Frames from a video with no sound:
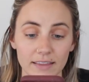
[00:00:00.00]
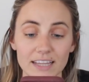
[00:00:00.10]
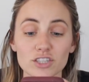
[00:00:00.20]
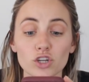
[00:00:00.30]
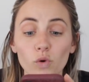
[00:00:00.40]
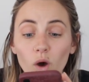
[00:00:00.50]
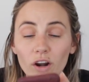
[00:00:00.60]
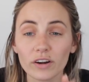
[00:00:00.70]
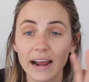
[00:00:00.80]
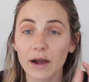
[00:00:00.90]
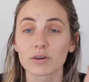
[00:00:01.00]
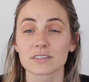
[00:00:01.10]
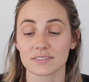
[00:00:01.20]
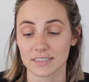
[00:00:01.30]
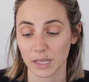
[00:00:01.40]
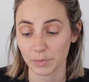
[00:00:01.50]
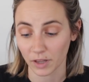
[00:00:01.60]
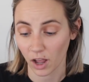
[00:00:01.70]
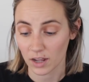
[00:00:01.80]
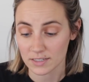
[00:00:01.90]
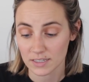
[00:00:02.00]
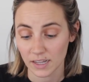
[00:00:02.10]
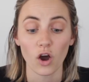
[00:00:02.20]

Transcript: That's 200 hours of sleep loss